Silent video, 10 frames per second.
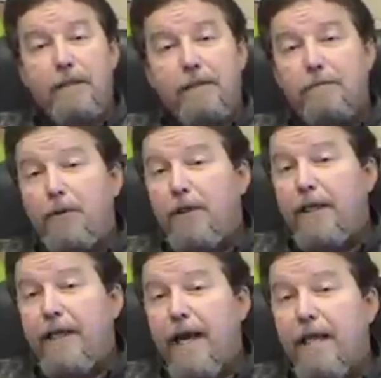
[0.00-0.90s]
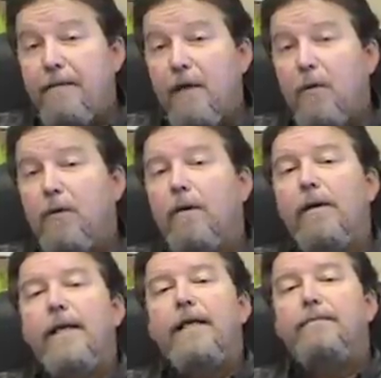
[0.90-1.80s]
Is beauty in the eye of the beholder?
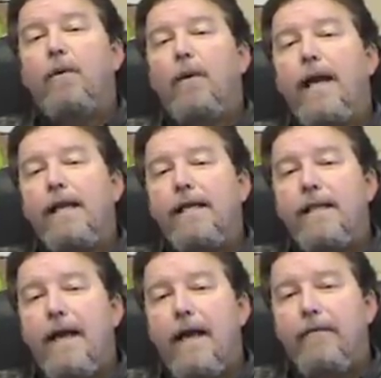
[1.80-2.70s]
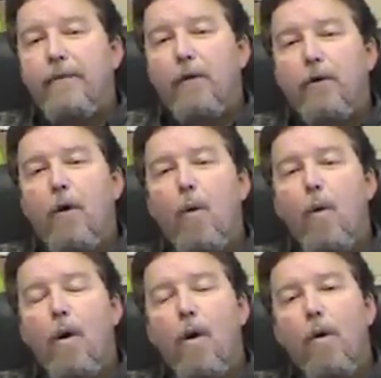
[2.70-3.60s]
Is morality in the eye of the beholder?
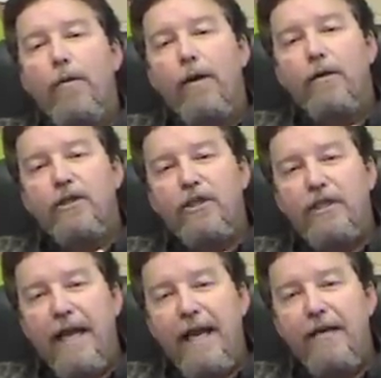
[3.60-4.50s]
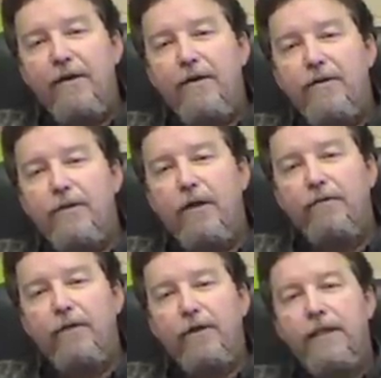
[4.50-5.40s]
Or are there standards
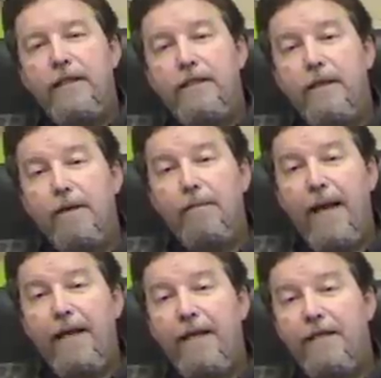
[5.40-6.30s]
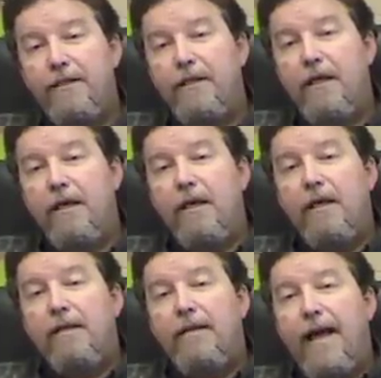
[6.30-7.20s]
of goodness, badness
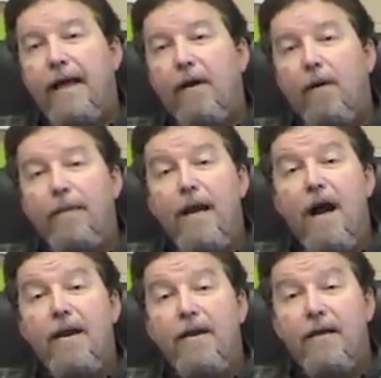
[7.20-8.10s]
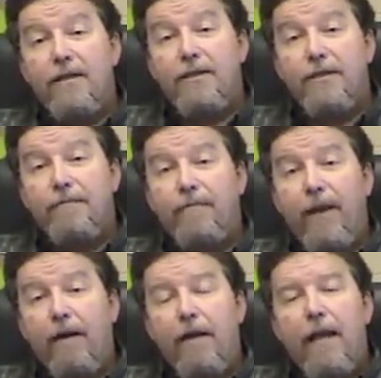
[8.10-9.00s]
that are beyond us?
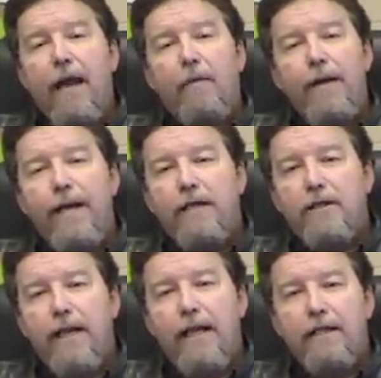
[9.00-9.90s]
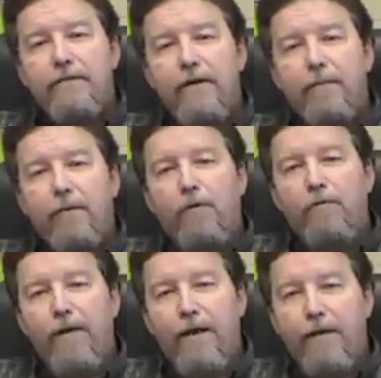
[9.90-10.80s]
Now, how we answer that has a very
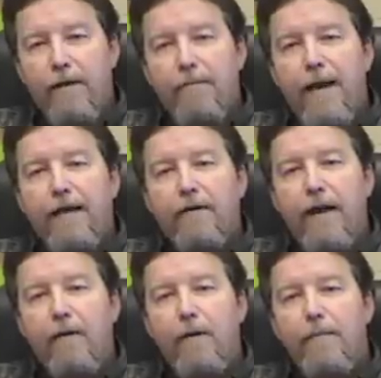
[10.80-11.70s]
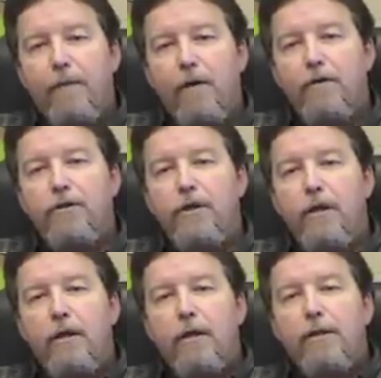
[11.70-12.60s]
profound impact on how we approach
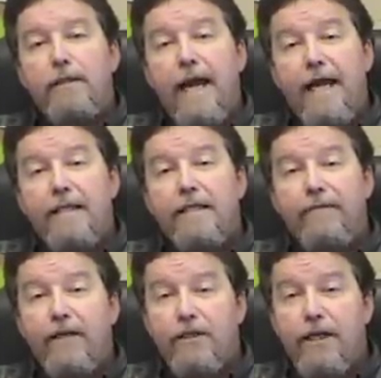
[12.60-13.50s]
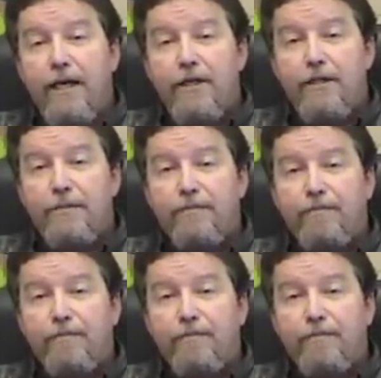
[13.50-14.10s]
the task of education.